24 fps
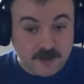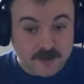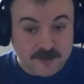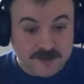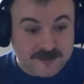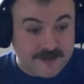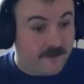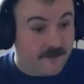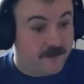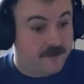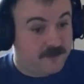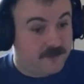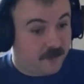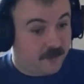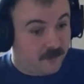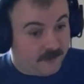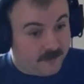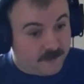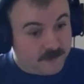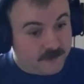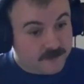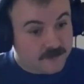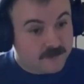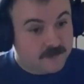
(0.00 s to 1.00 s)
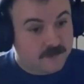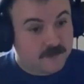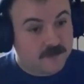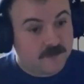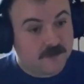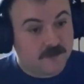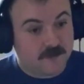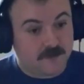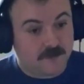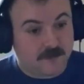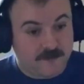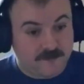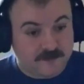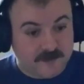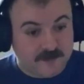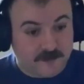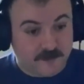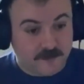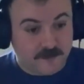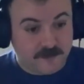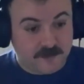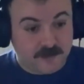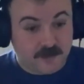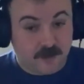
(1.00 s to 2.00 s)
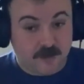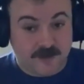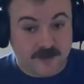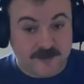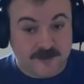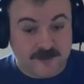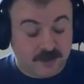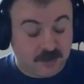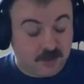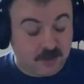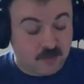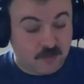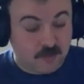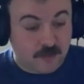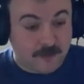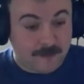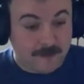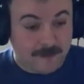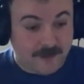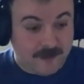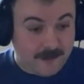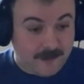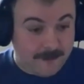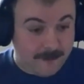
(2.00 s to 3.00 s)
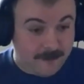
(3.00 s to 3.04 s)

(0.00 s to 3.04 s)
to set those targets. They've set those targets extremely